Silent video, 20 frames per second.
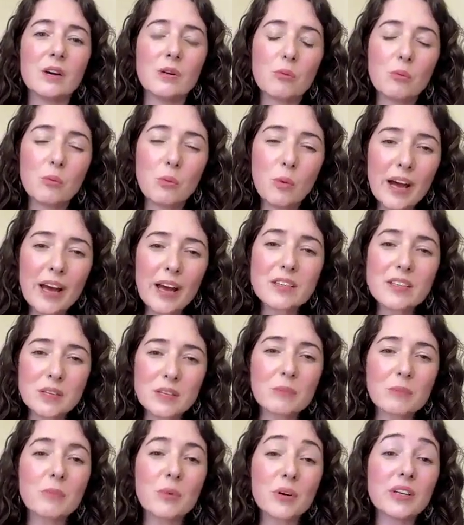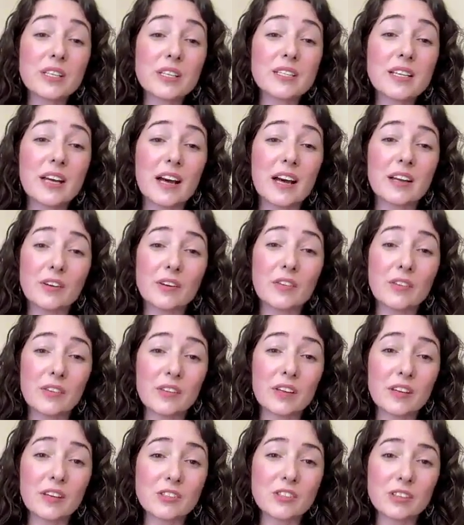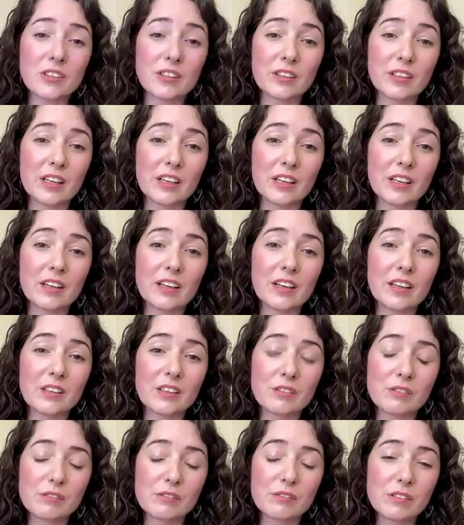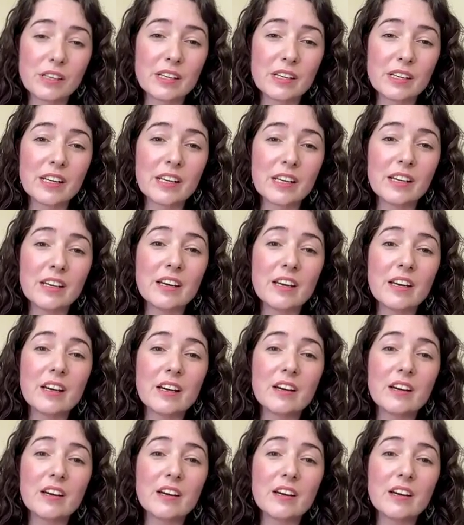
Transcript: where someone is at on their journey, and really